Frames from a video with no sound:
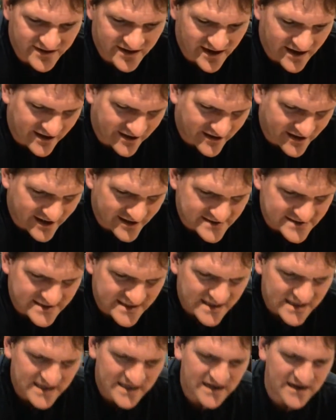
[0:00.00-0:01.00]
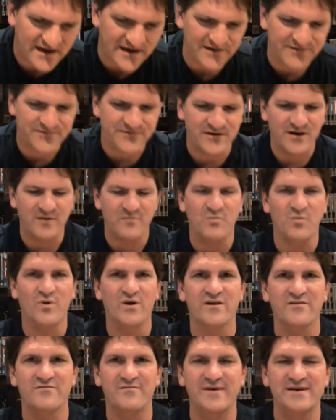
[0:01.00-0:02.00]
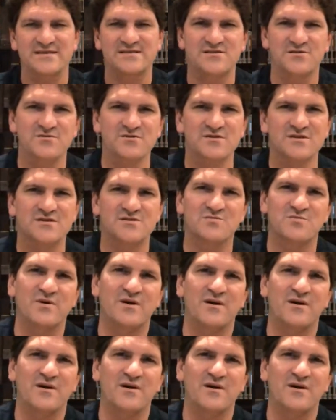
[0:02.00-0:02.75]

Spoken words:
that I got from one of my students.